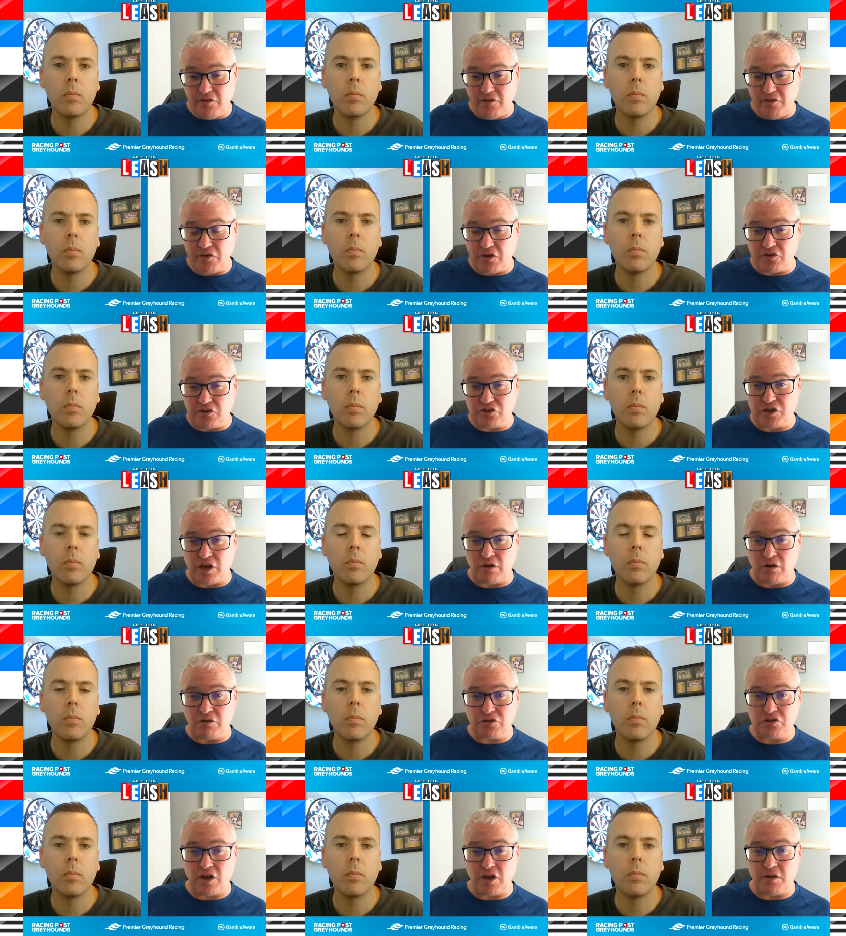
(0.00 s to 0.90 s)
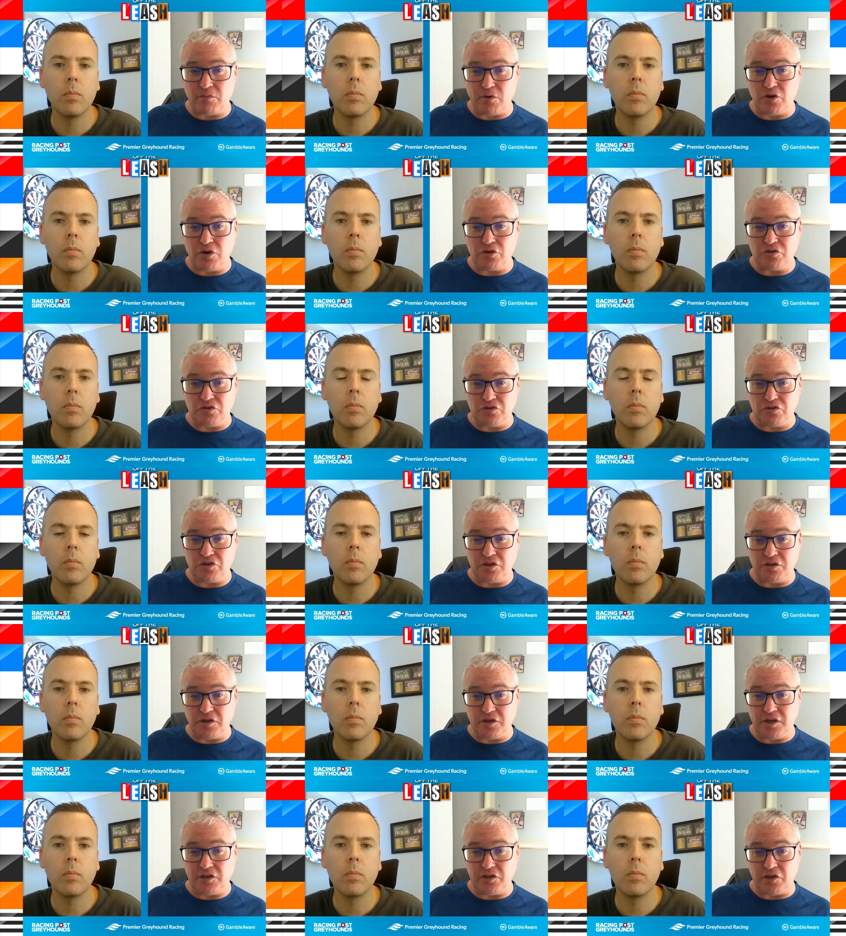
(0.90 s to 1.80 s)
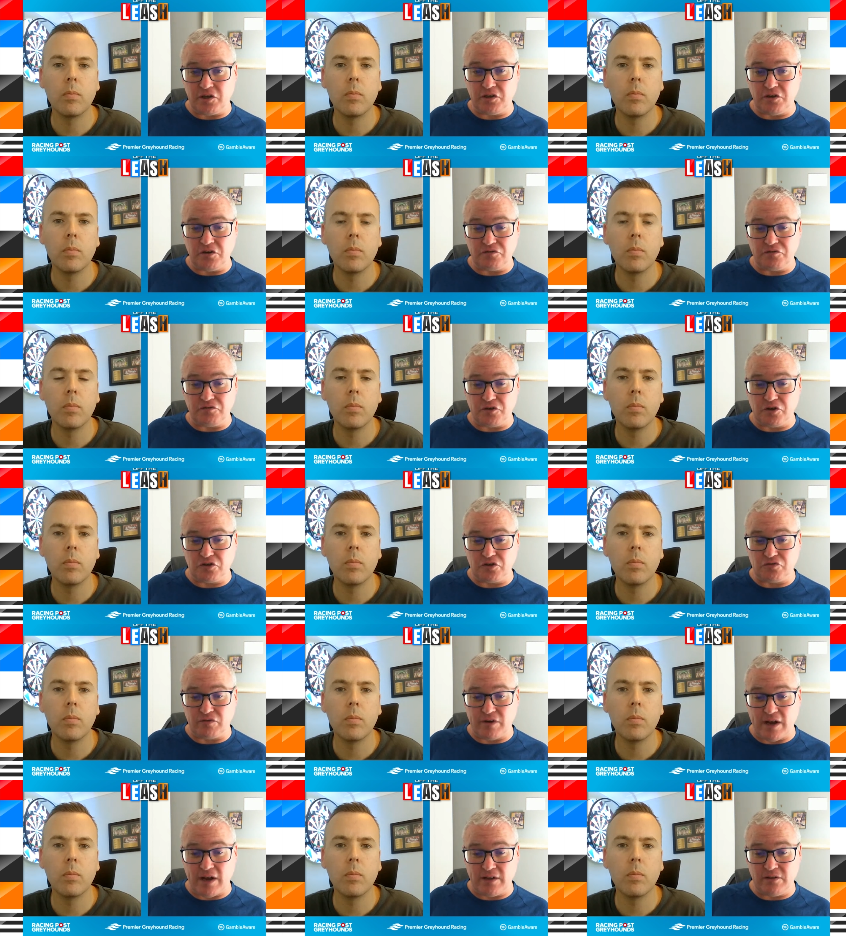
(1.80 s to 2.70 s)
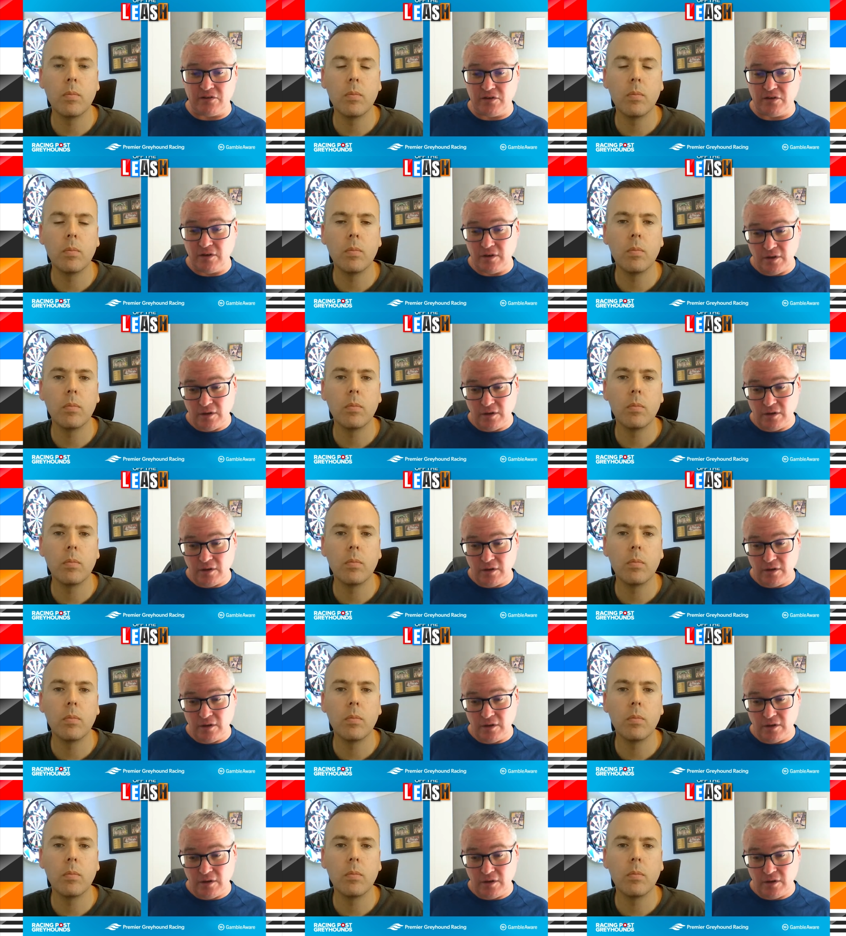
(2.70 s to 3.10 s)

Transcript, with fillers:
Speaker 1: If he can show the same urgency that he did in the first round,